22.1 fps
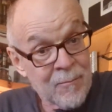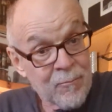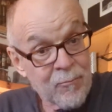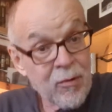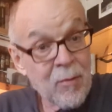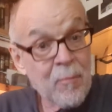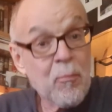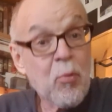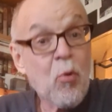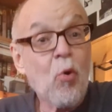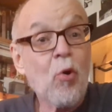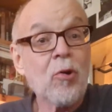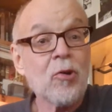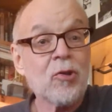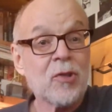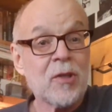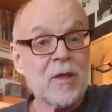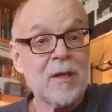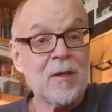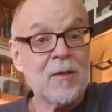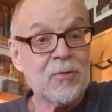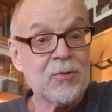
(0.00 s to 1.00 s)

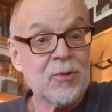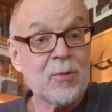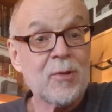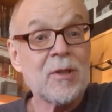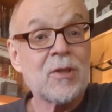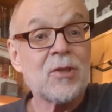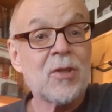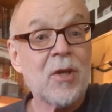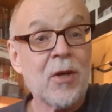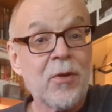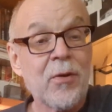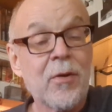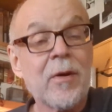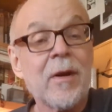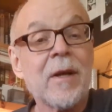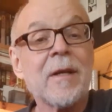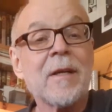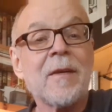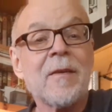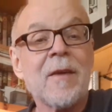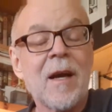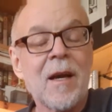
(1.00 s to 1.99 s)
proportional to each other
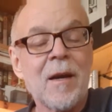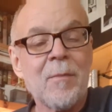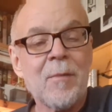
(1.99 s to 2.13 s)
and you got